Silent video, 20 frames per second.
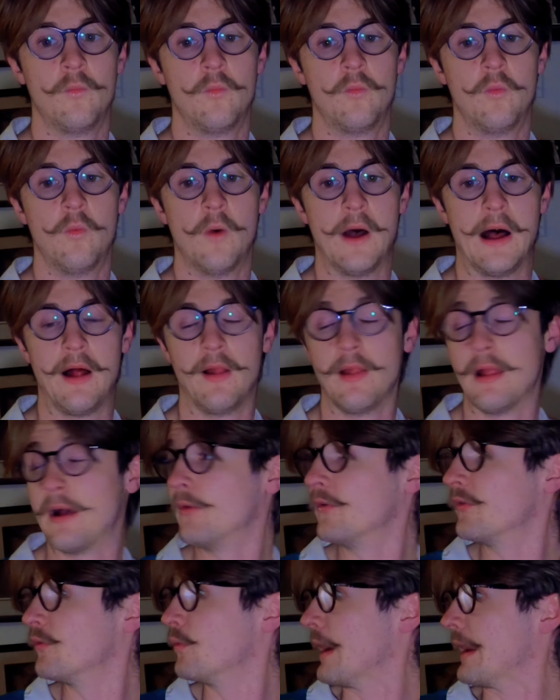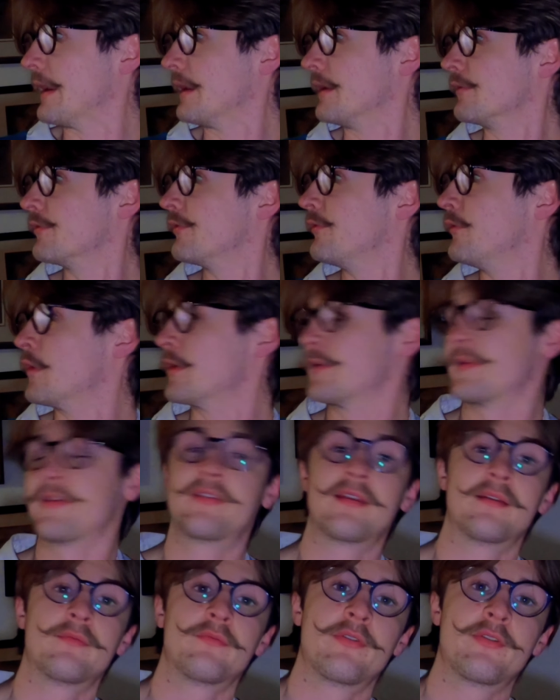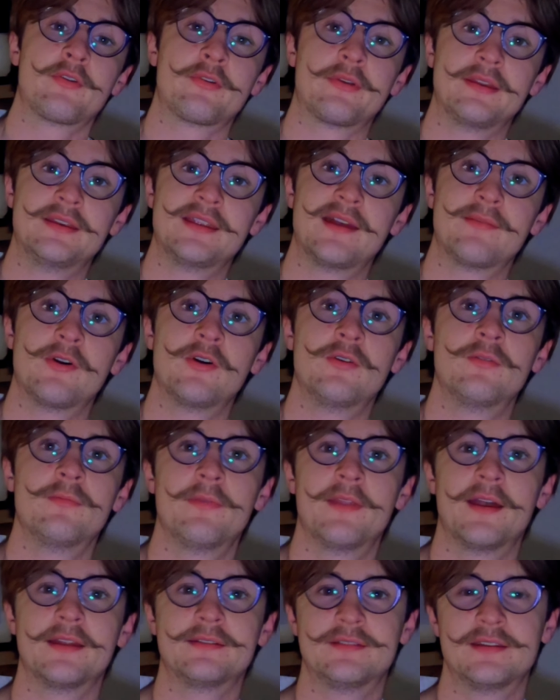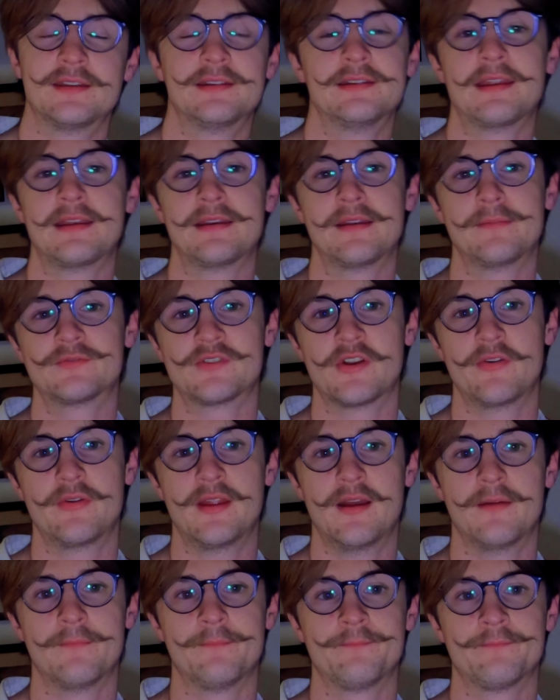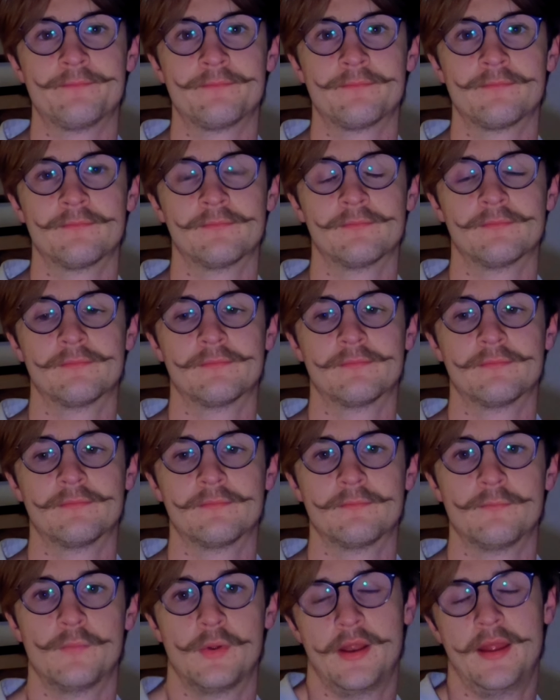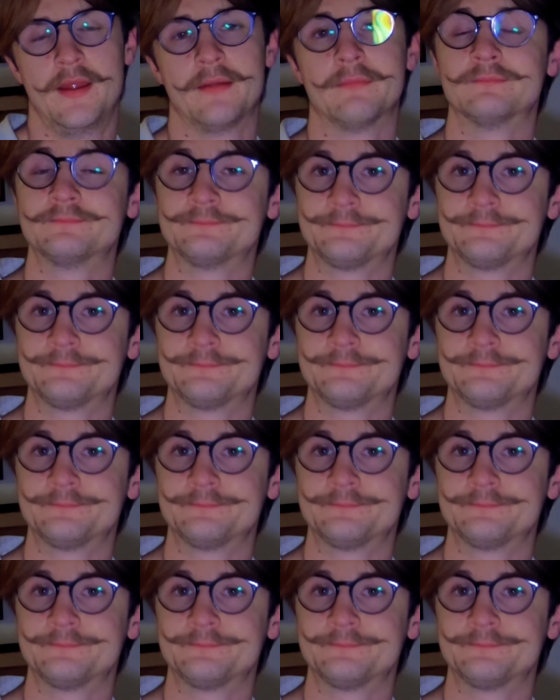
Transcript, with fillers: while I was waiting for the seven thirty demo that didn't end up showing up. But hey,